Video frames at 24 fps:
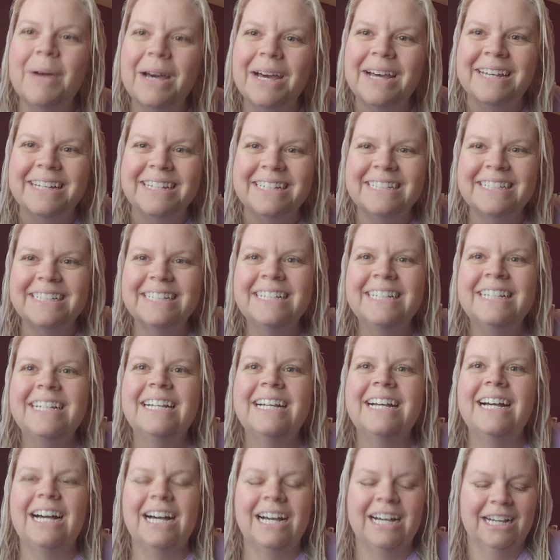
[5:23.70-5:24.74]
but
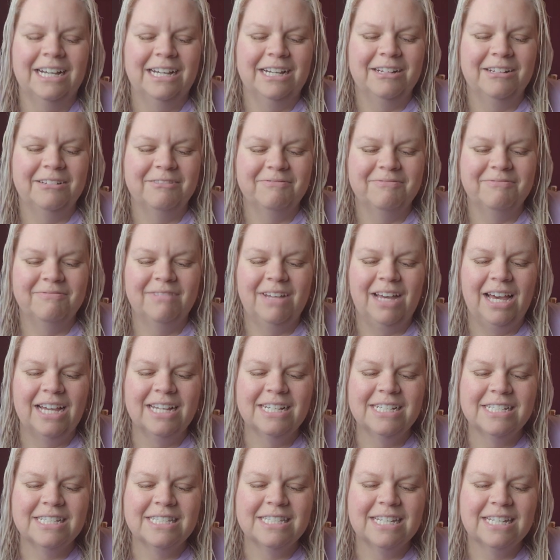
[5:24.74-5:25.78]
um,
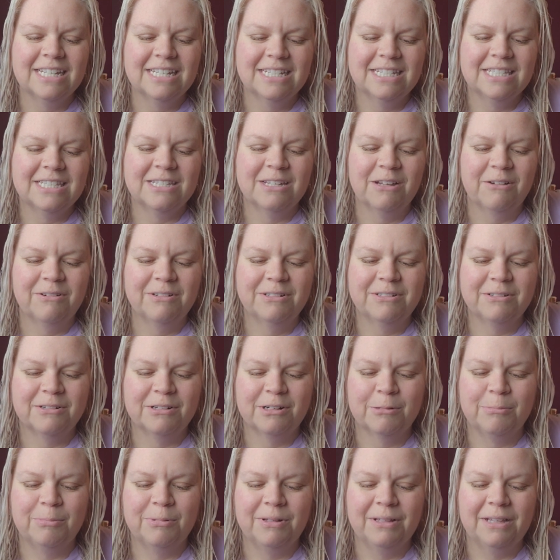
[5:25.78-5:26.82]
I just think it's so
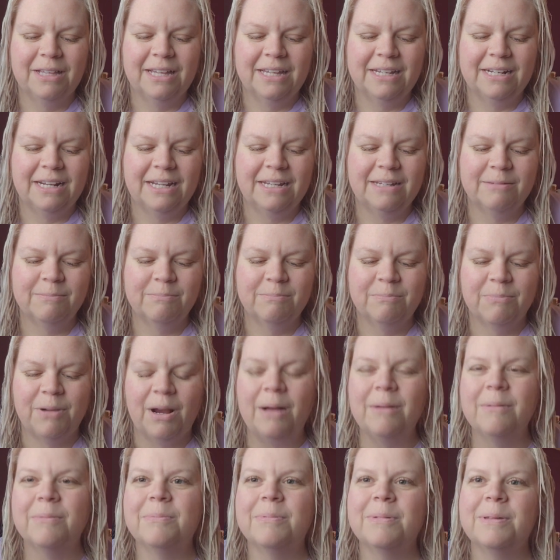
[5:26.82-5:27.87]
adorable and I
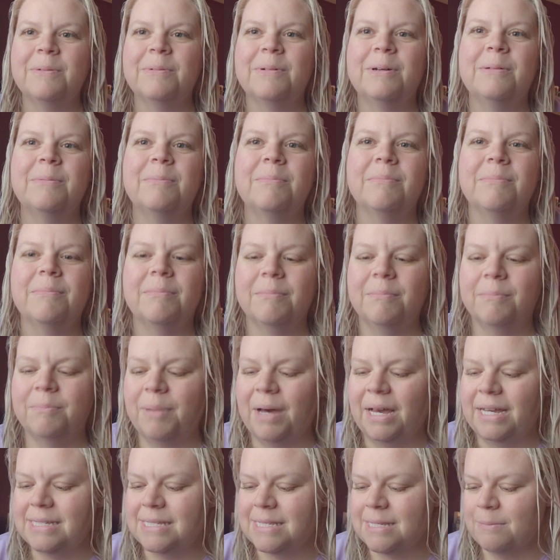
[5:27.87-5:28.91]
probably will
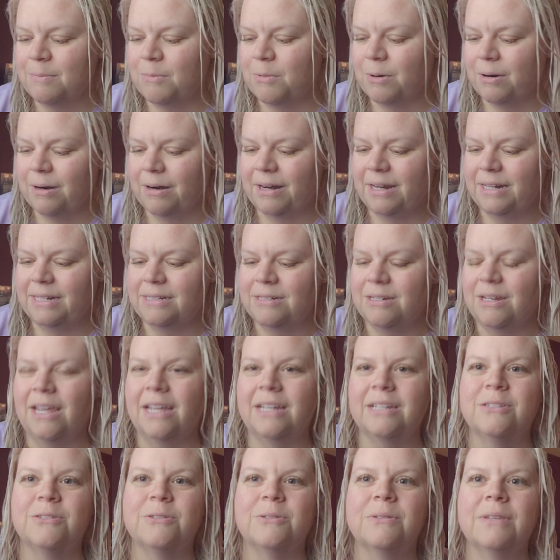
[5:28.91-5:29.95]
buy some more and,
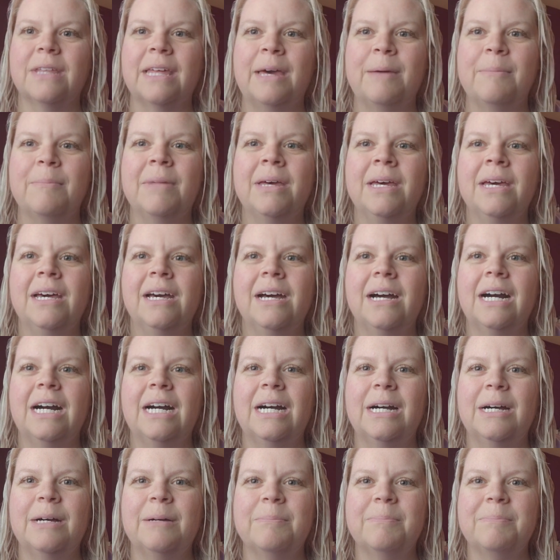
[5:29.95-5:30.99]
and do them.
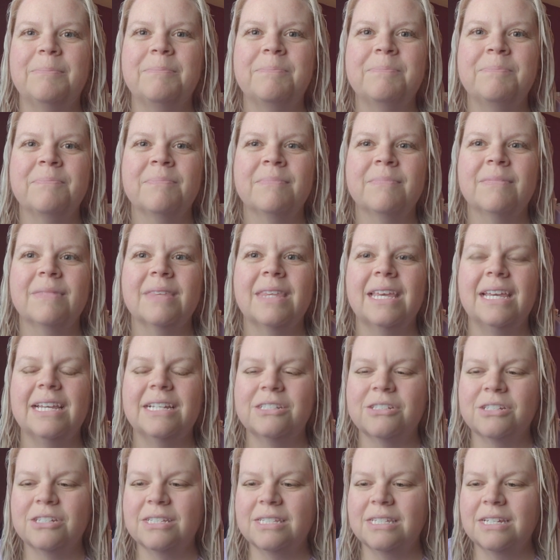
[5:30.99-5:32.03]
Um,
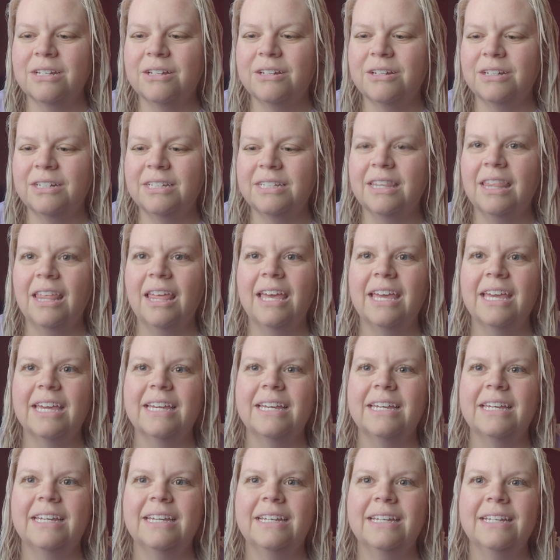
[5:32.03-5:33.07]
it's just a good
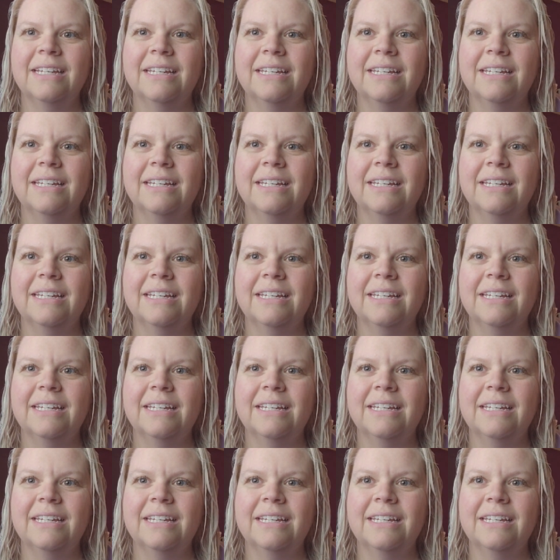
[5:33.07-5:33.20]
like